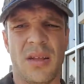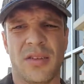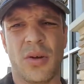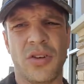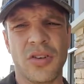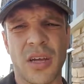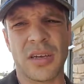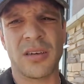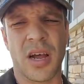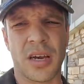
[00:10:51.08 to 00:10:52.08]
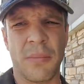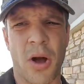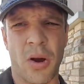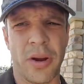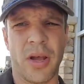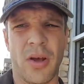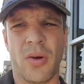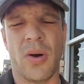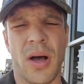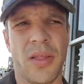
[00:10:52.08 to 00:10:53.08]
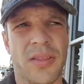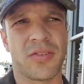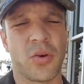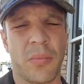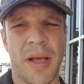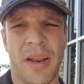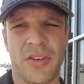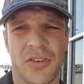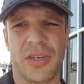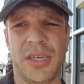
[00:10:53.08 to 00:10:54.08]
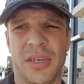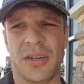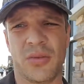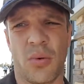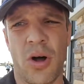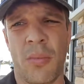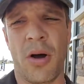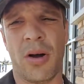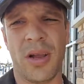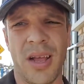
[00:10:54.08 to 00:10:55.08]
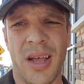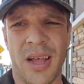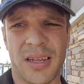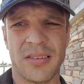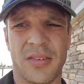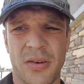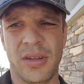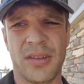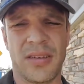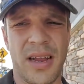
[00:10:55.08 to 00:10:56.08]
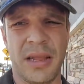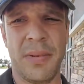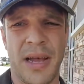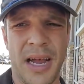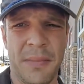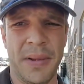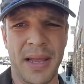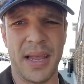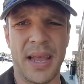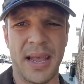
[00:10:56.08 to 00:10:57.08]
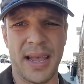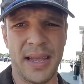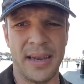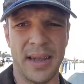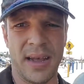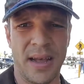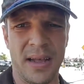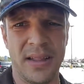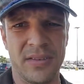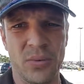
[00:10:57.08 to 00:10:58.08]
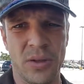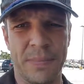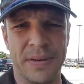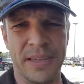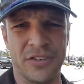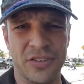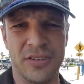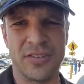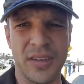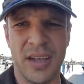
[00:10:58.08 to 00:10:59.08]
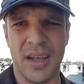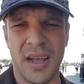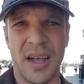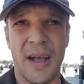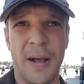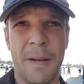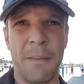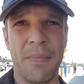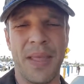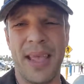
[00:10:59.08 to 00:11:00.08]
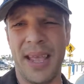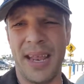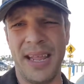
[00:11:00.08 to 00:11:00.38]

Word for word: So I just got done talking to Mario, uh, the store manager here at this Walmart, concerning this lady behind me and uh, that's doing the petitions. Um, and